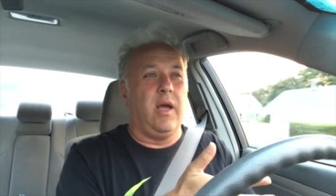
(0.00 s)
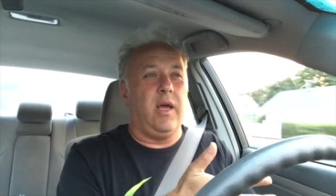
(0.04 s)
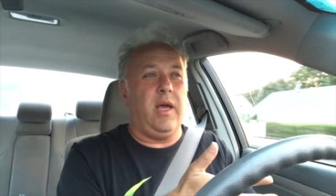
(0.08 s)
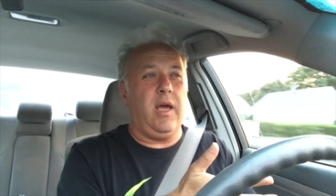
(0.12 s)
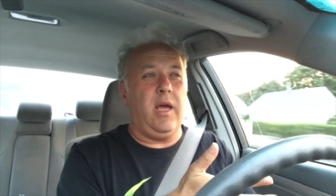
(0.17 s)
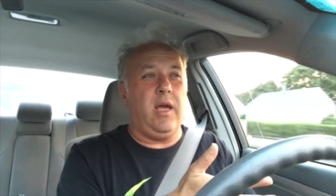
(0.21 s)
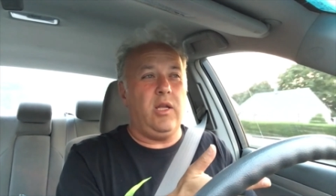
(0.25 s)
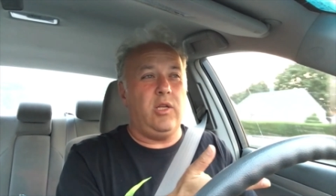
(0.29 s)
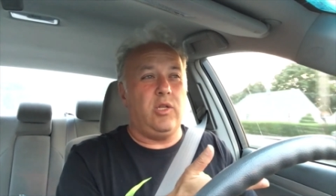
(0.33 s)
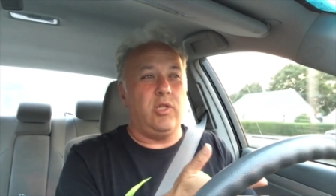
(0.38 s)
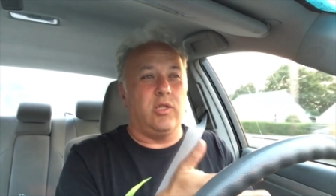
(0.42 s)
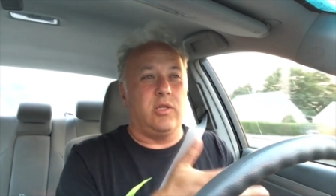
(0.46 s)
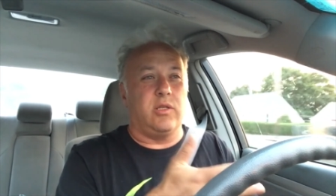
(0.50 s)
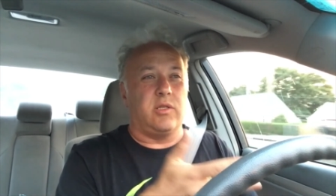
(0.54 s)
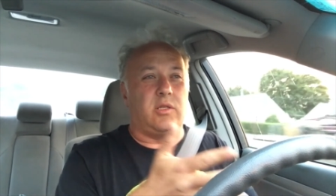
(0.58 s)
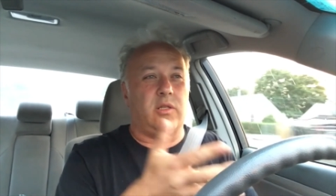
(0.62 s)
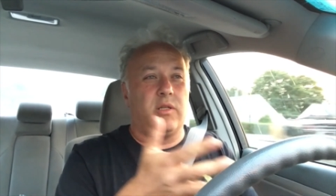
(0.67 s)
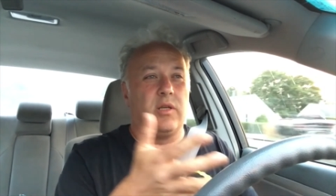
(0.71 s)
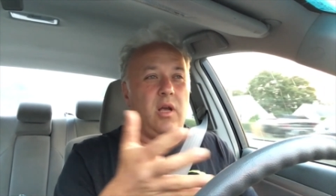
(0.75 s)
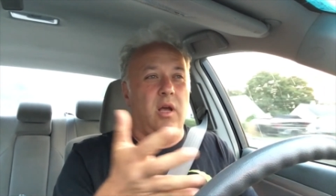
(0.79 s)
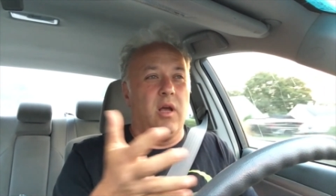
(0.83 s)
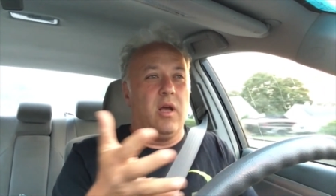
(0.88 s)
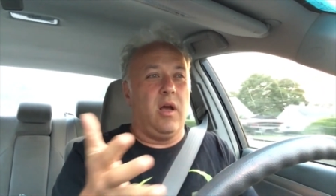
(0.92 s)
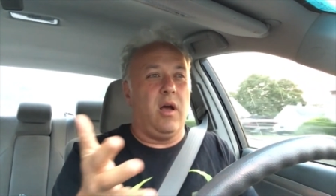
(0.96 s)

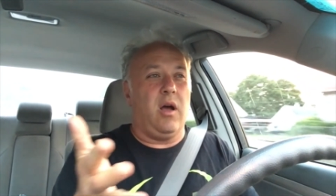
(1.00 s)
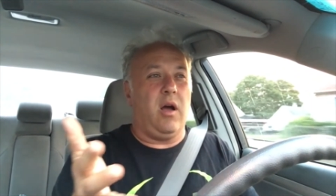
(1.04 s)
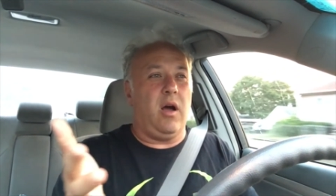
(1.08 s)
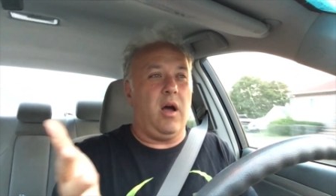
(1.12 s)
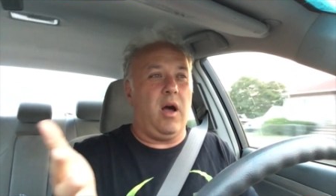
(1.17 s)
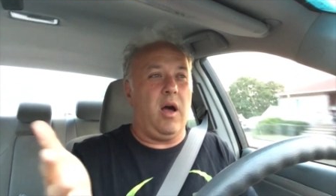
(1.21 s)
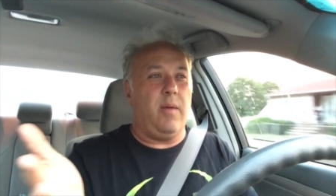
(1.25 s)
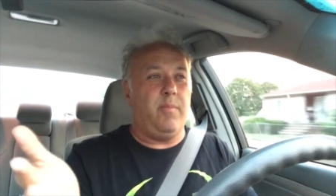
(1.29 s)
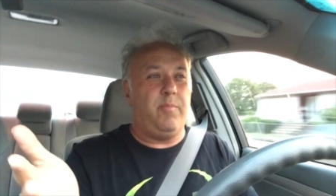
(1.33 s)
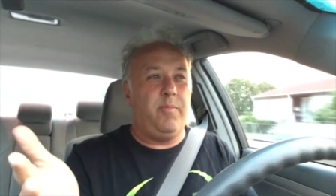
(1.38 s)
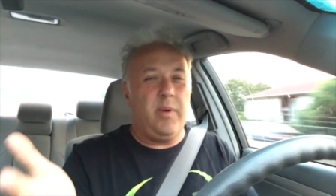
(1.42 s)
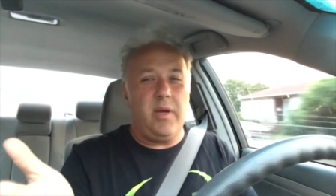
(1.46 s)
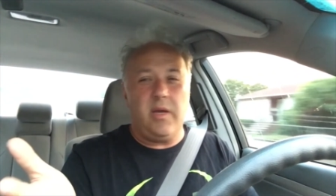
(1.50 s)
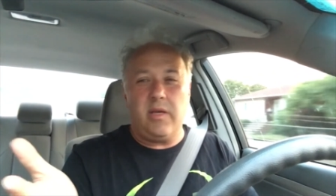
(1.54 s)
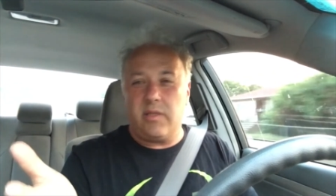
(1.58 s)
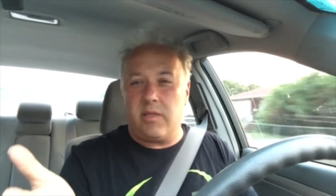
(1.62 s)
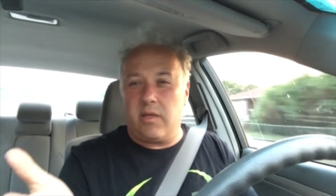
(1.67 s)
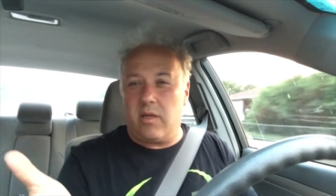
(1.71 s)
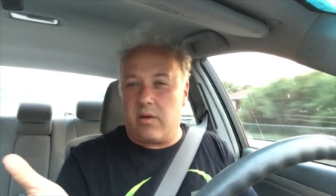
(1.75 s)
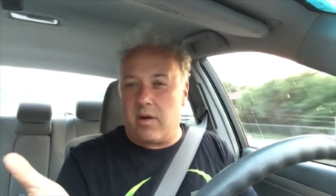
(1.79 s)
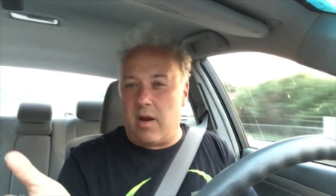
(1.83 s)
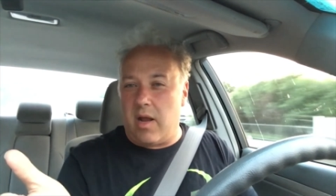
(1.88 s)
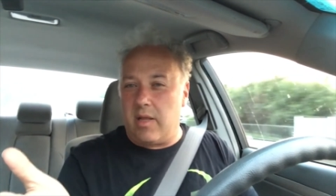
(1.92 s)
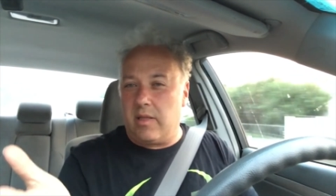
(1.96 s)
agents are
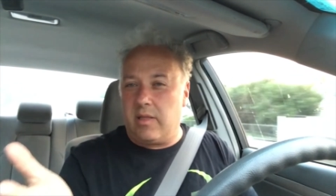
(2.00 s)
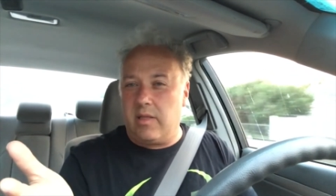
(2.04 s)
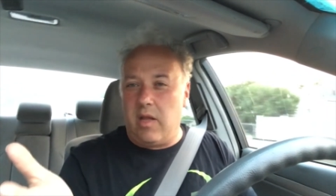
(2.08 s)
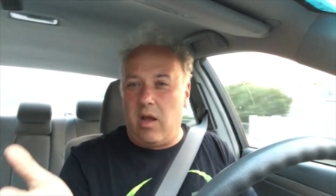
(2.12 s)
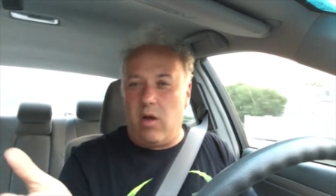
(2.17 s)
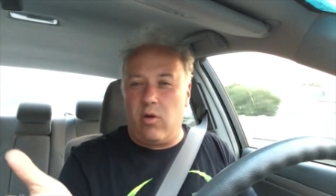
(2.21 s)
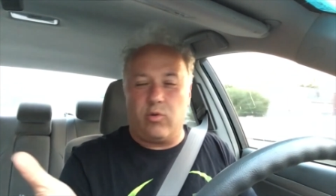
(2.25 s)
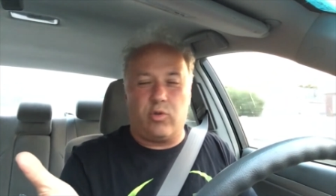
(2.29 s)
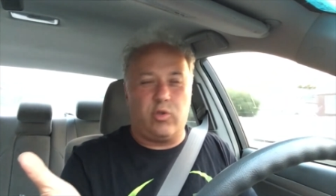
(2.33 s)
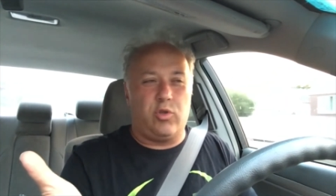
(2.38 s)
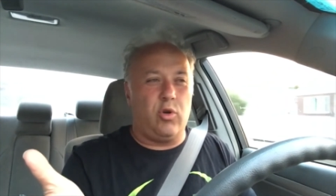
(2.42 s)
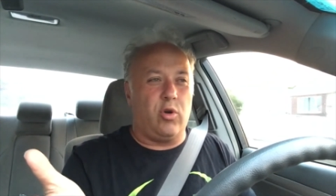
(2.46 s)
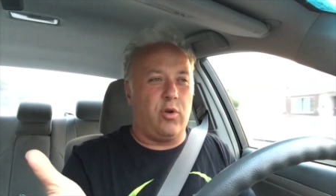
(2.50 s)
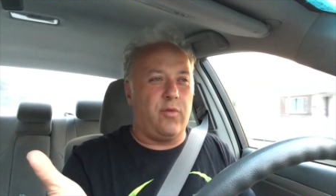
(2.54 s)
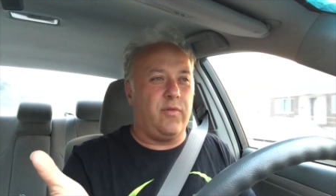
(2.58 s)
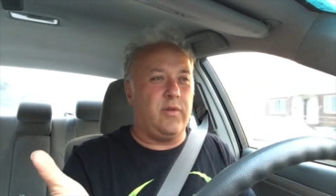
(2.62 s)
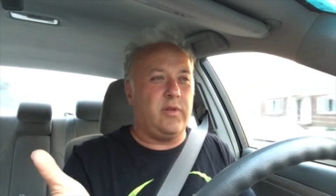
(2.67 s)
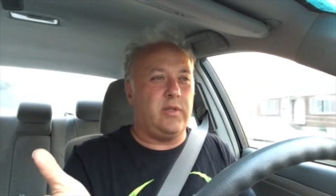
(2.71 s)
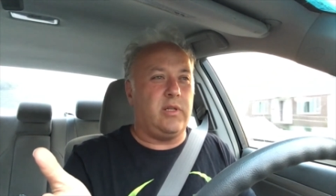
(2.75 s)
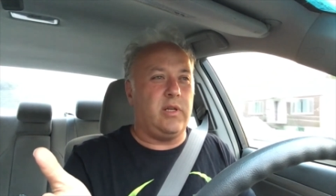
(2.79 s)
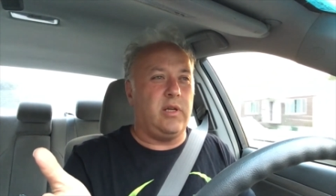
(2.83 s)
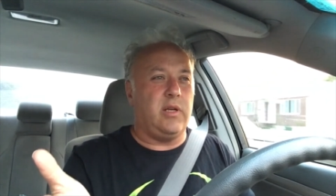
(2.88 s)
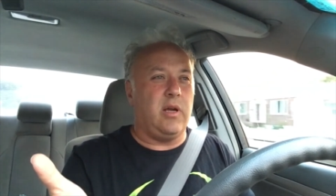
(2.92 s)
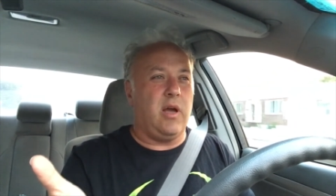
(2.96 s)
busy right now
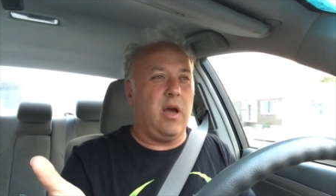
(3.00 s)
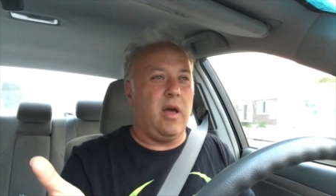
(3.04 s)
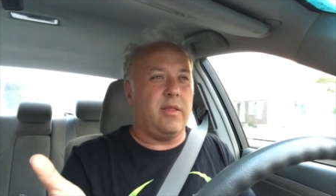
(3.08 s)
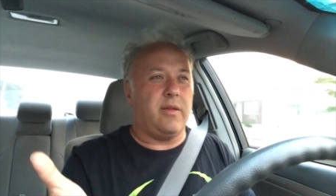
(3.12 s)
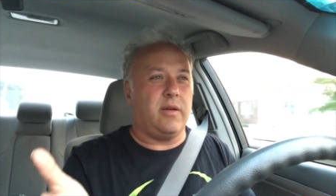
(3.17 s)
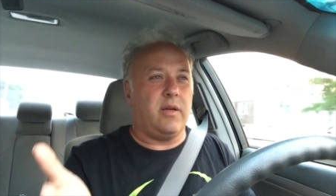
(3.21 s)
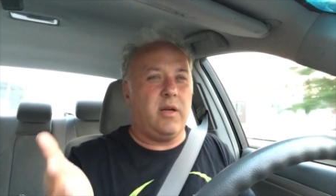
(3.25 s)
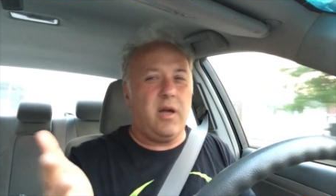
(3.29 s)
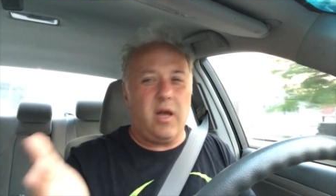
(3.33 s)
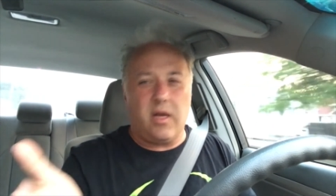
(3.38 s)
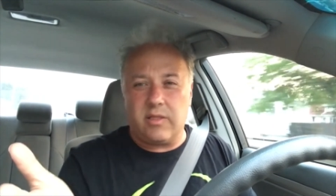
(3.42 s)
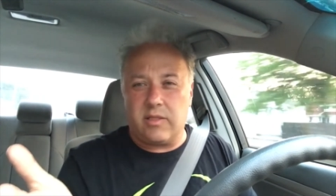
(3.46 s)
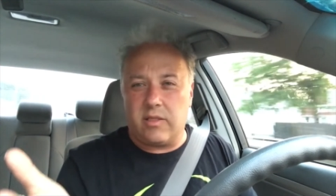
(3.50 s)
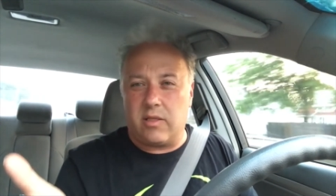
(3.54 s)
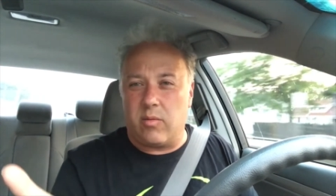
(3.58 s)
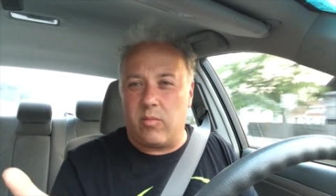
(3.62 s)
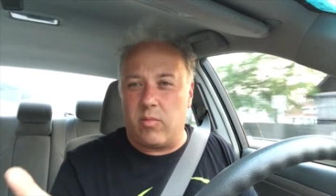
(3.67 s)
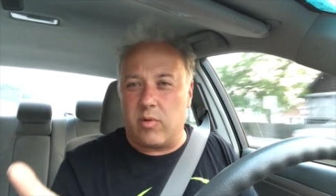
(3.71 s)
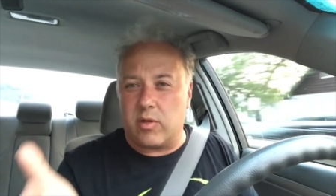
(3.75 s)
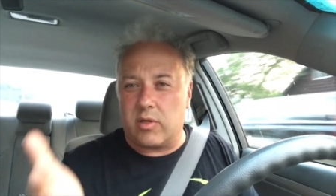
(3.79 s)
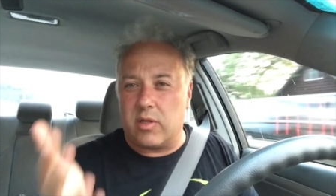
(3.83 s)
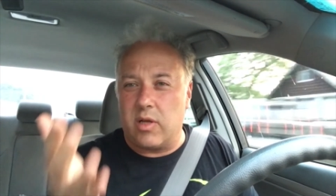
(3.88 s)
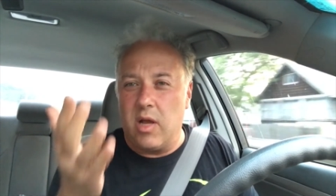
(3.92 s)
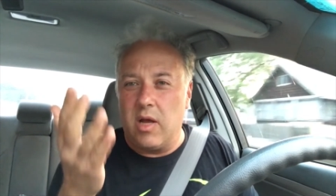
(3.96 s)
servicing other
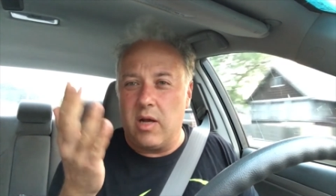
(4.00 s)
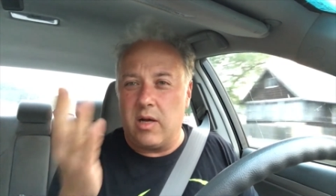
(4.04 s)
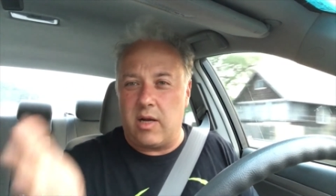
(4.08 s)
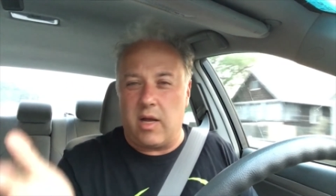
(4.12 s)
customers